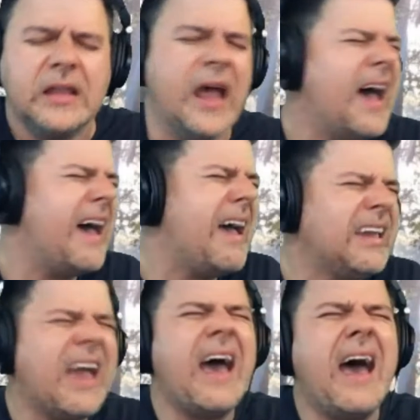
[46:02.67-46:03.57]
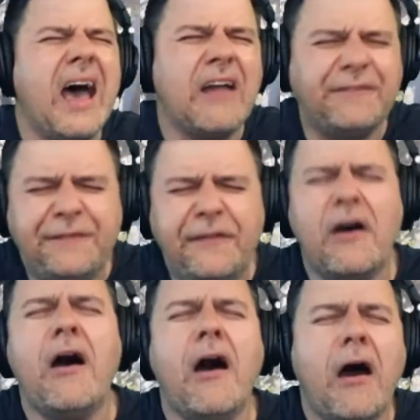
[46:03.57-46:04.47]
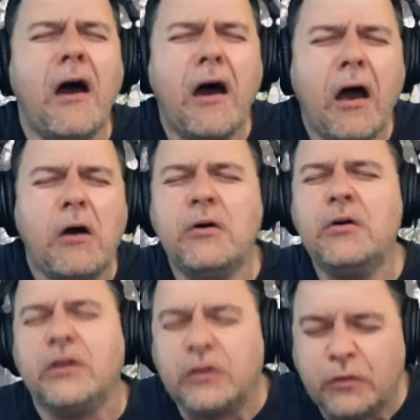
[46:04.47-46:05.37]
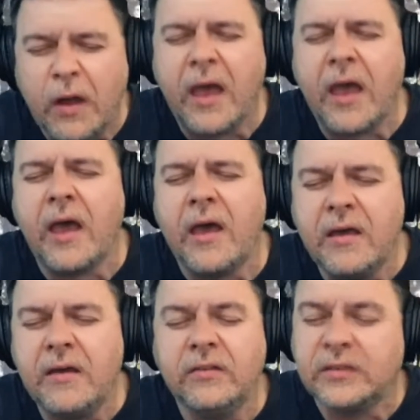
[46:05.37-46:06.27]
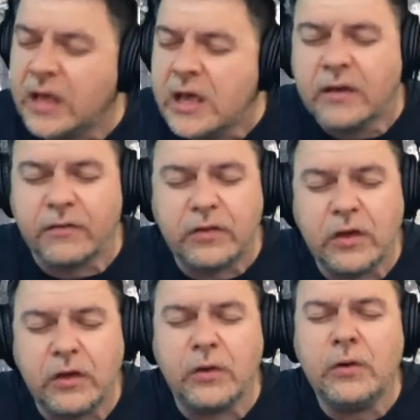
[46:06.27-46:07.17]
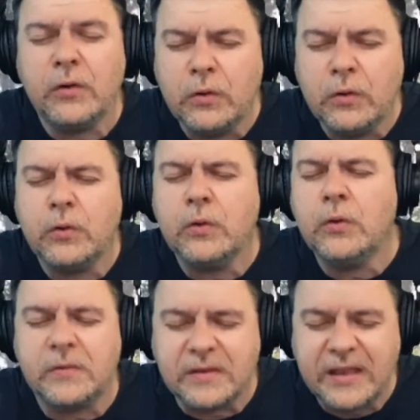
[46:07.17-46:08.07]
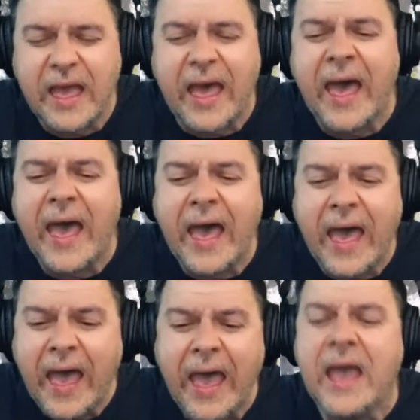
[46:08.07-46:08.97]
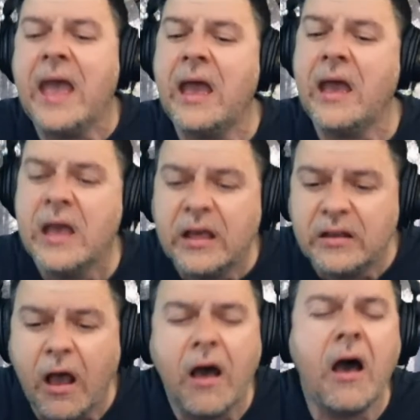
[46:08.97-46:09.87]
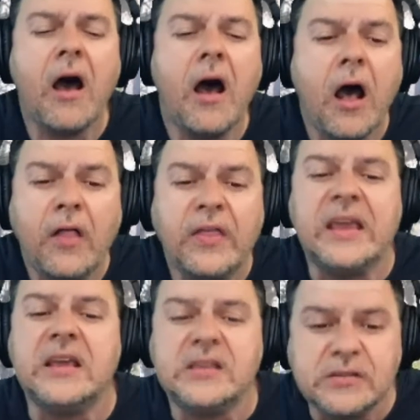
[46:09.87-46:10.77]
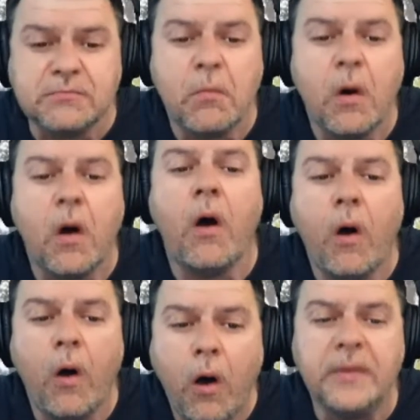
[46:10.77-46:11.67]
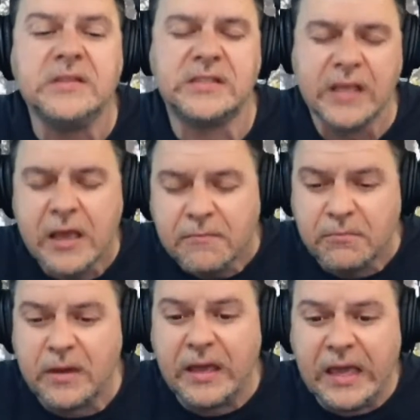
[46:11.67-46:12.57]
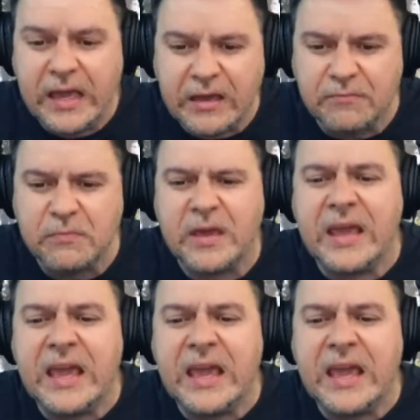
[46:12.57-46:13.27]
I got photographs of you and I, and all these moments make me